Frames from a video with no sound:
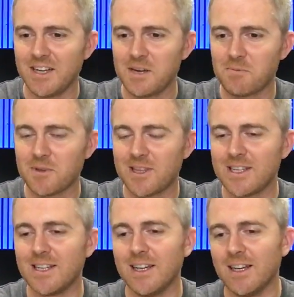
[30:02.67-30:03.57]

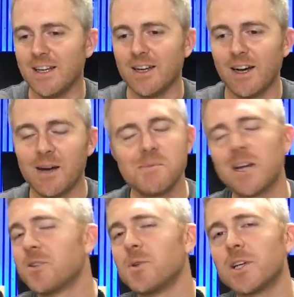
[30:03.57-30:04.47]
Amperthine, I'm
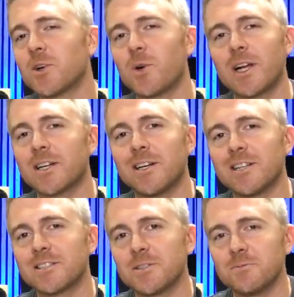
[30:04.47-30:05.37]
not doing a Krennic
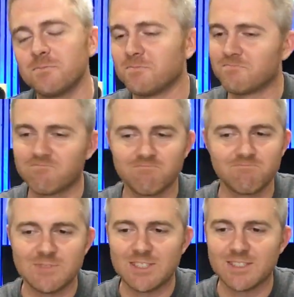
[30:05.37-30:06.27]
costume.
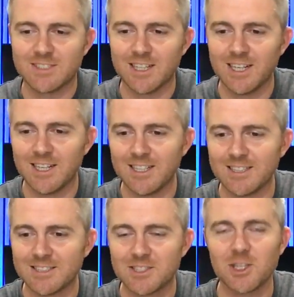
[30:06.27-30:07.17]
Uh,
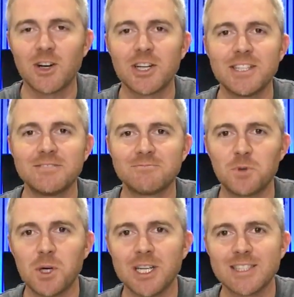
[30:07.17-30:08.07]
sorry,
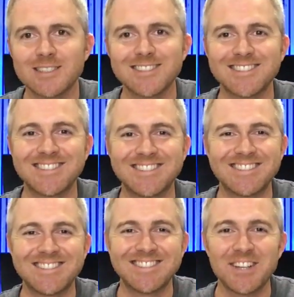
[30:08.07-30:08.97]
wrong guess.
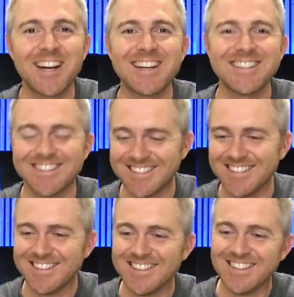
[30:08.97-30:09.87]
Try again.
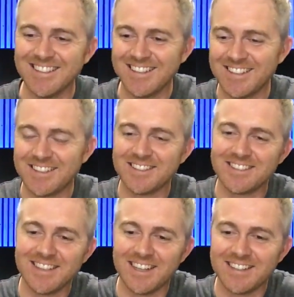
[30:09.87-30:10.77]
Uh,
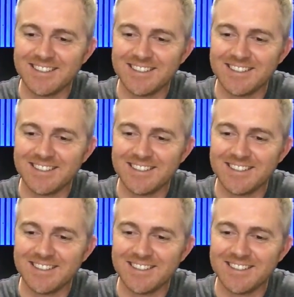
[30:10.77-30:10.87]
yeah.